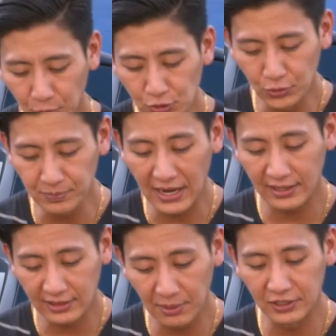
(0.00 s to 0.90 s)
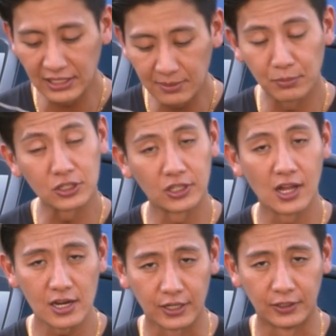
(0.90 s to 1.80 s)
which was my Lamborghini
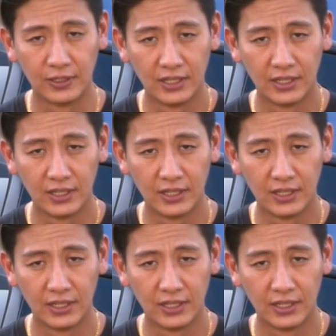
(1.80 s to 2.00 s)
Murcielago.